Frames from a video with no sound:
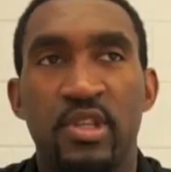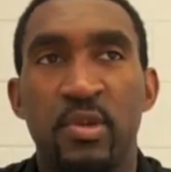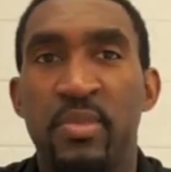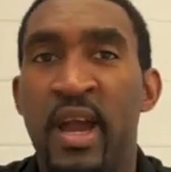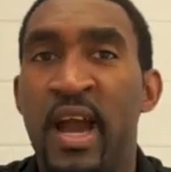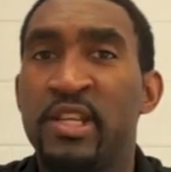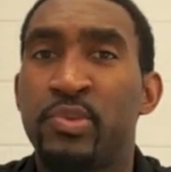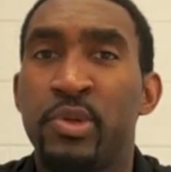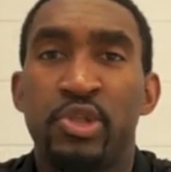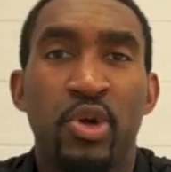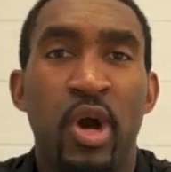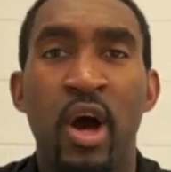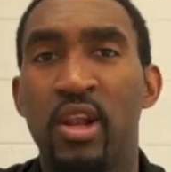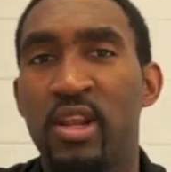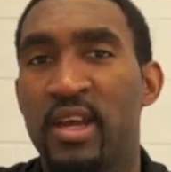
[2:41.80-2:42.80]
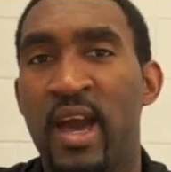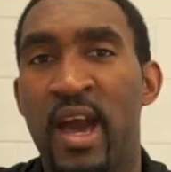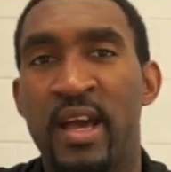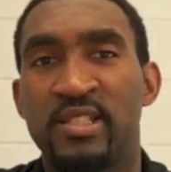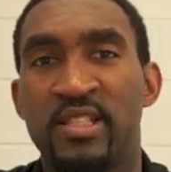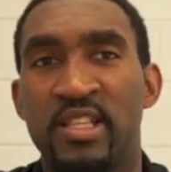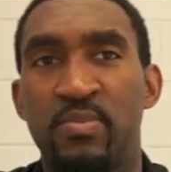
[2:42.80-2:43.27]
to be honest with you, all the
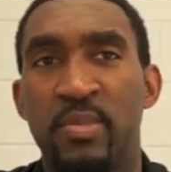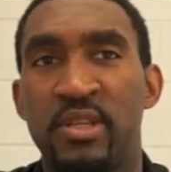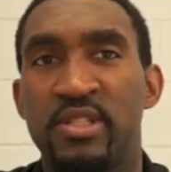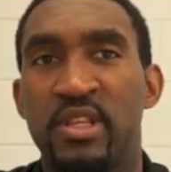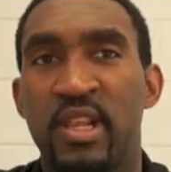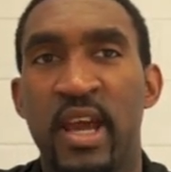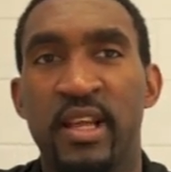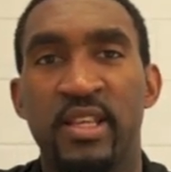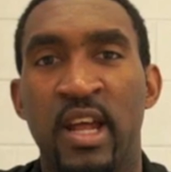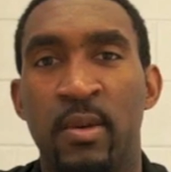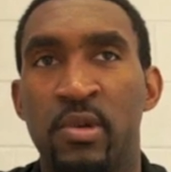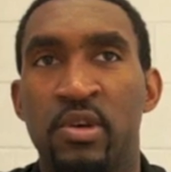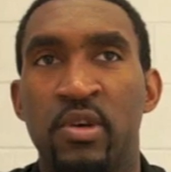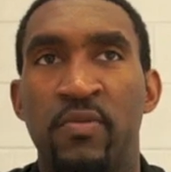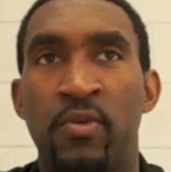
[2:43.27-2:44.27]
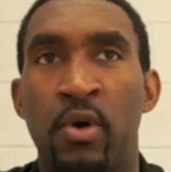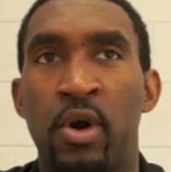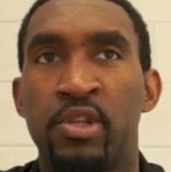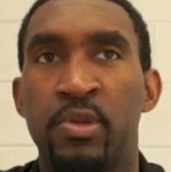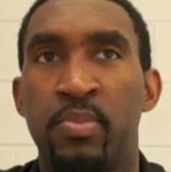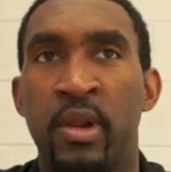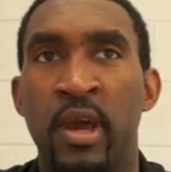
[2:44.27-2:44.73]
guys that's been selected, I'm looking
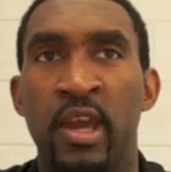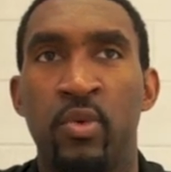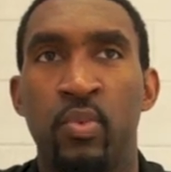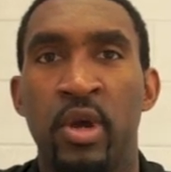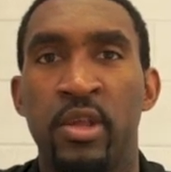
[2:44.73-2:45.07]
forward to playing